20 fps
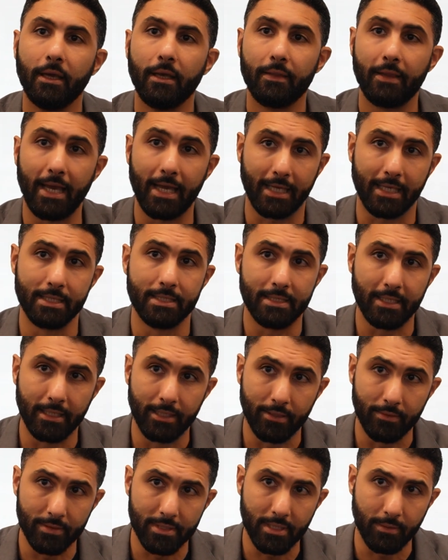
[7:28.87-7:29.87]
That
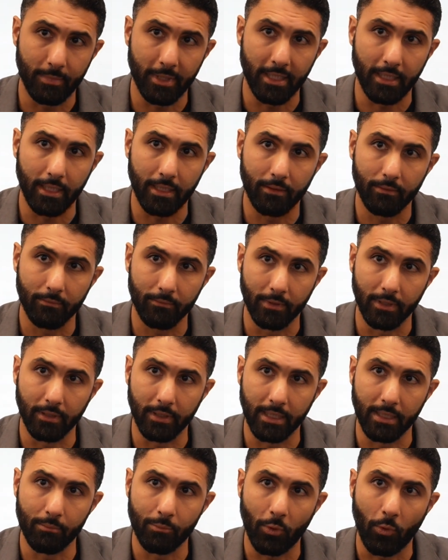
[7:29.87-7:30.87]
continues to be
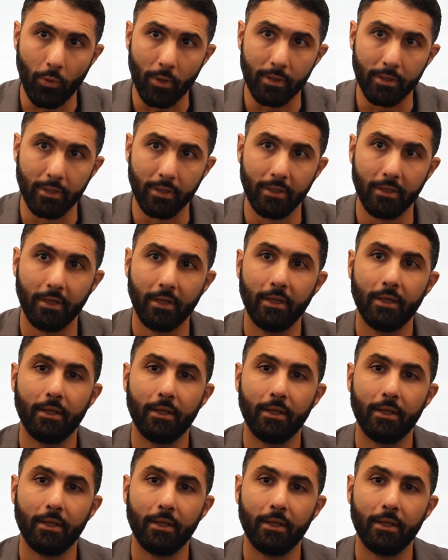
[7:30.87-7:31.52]
really important.